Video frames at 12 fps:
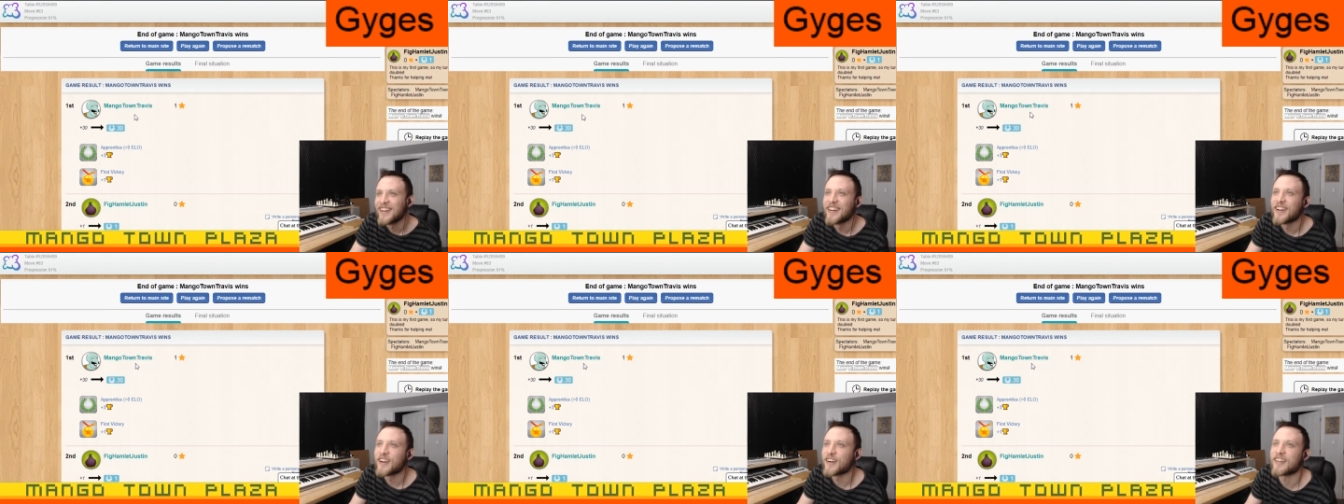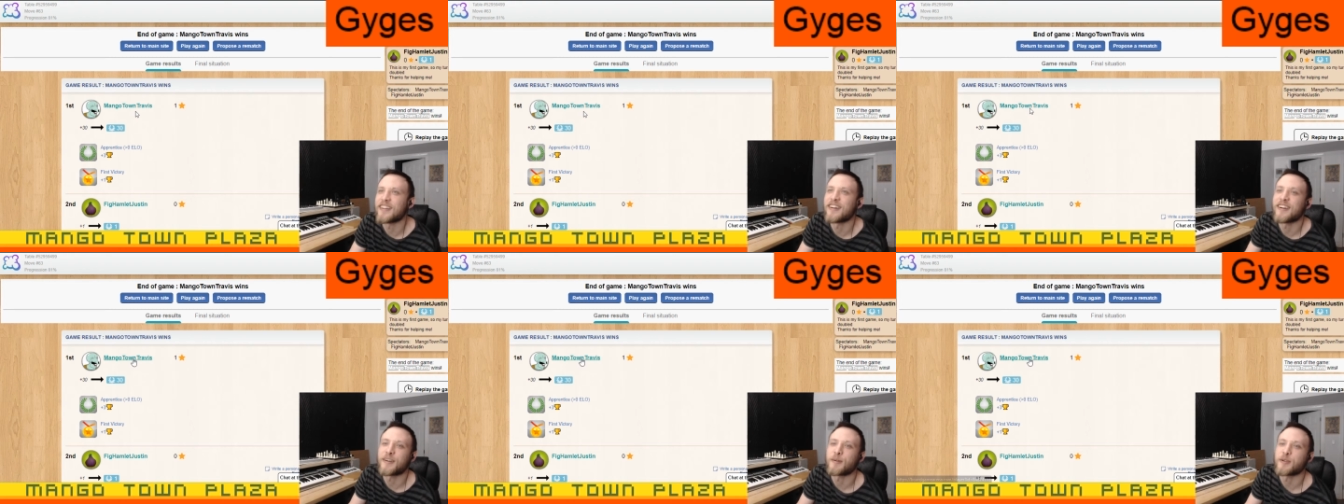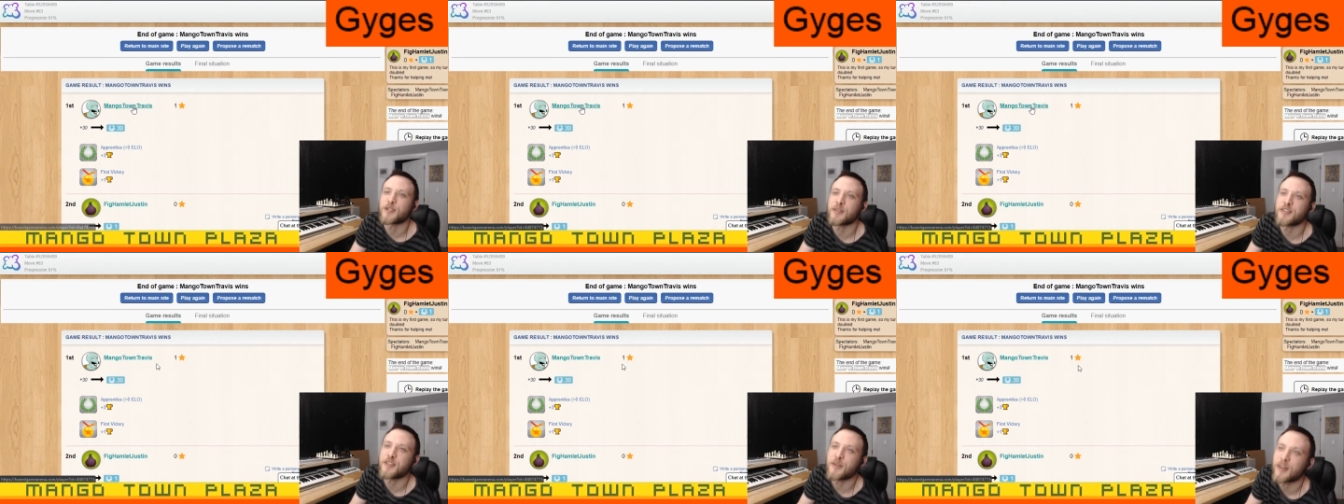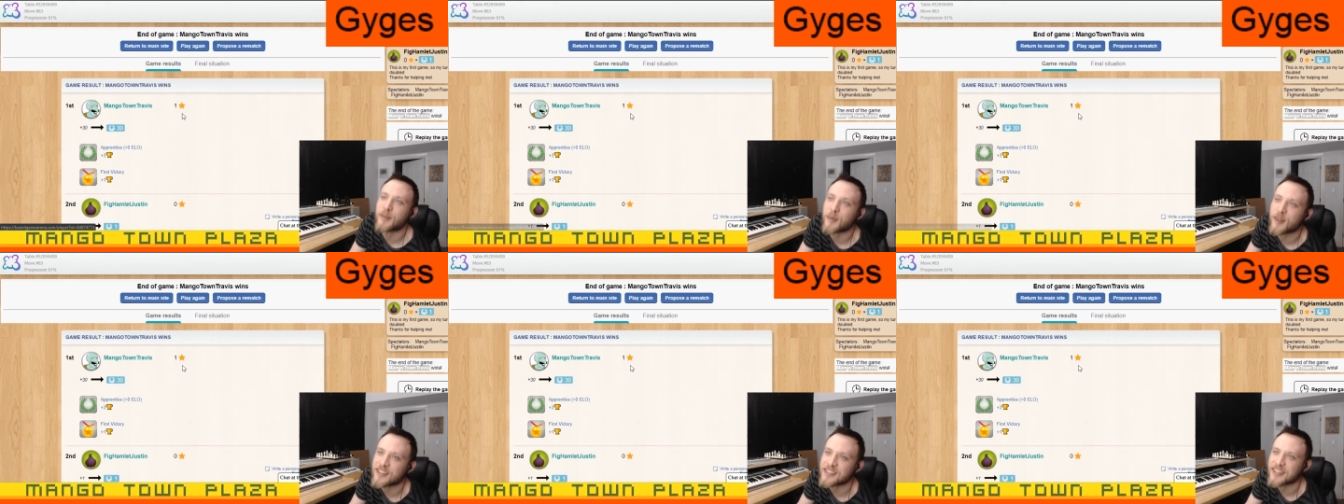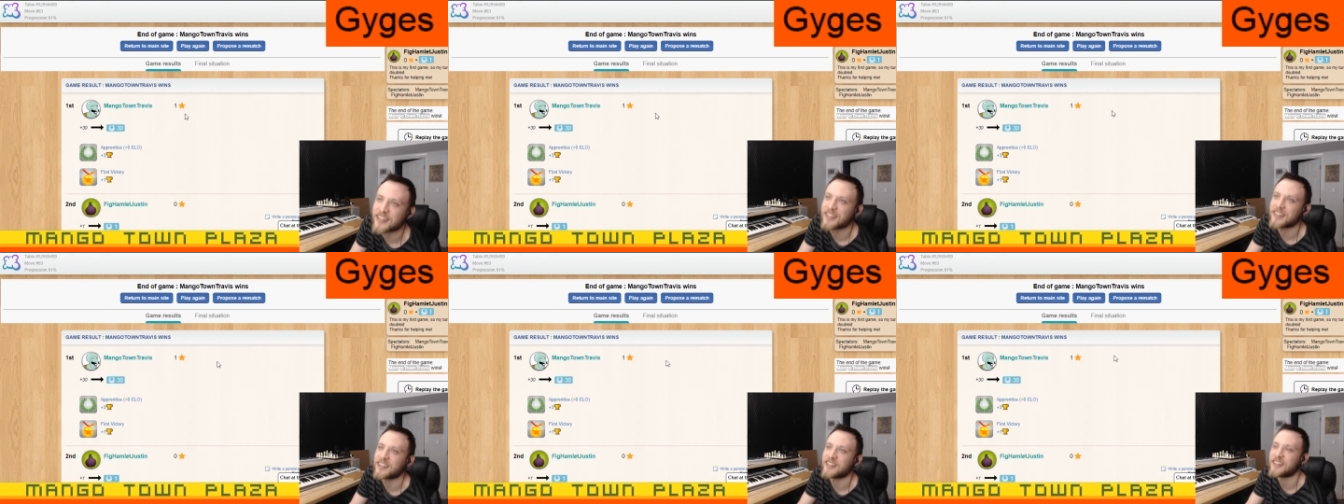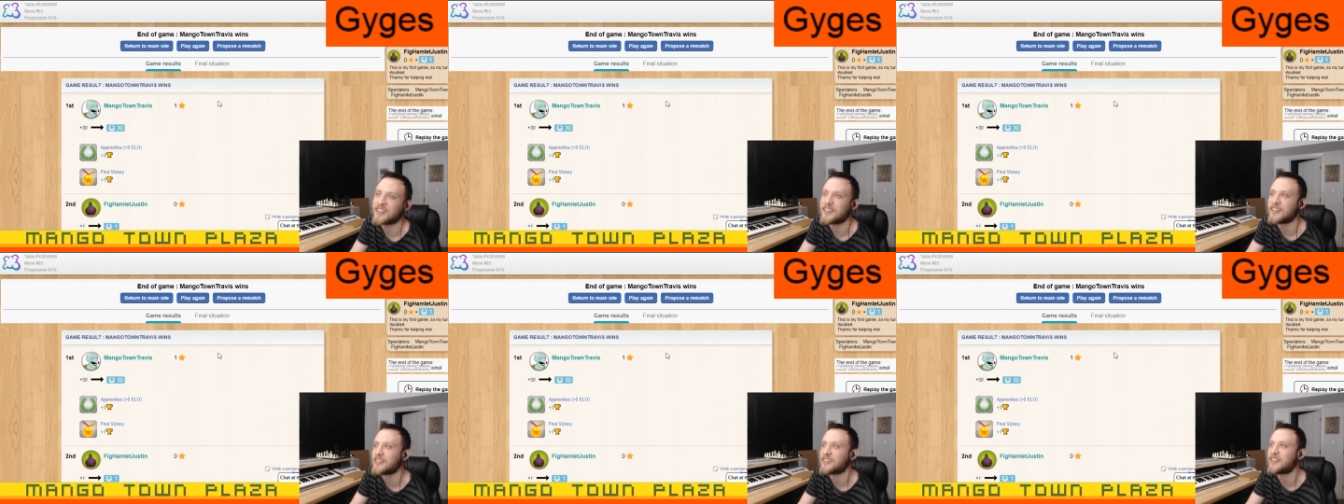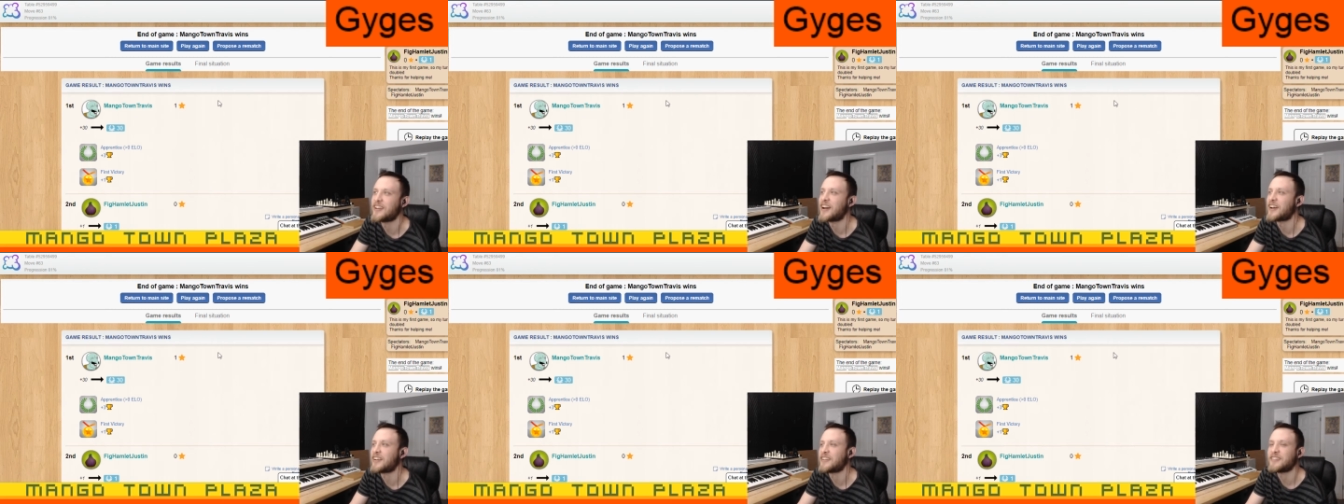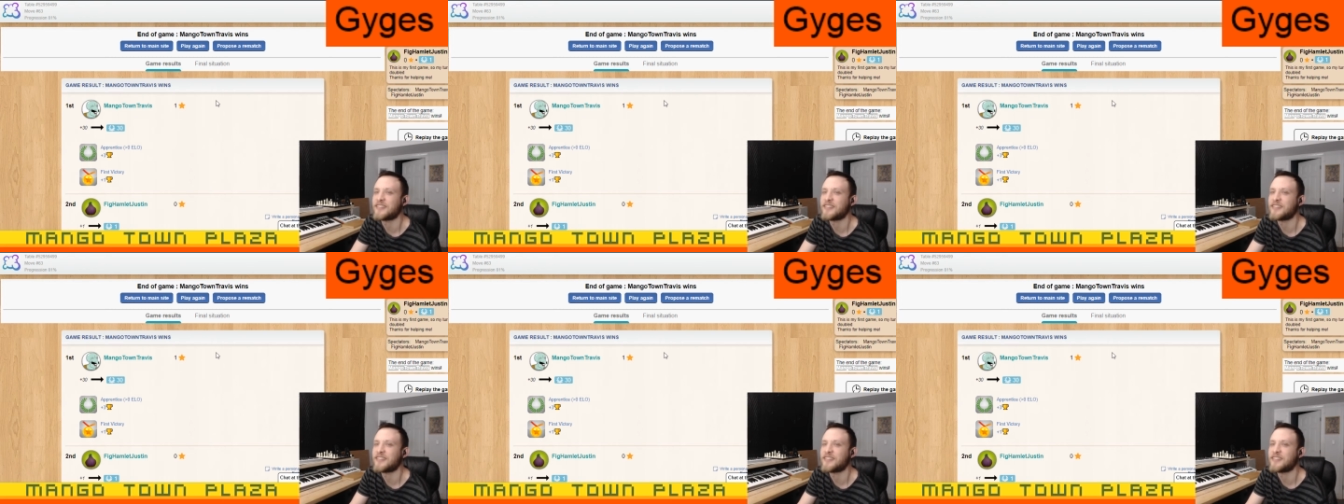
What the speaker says: All right. Would you want to do one where it's like the knot?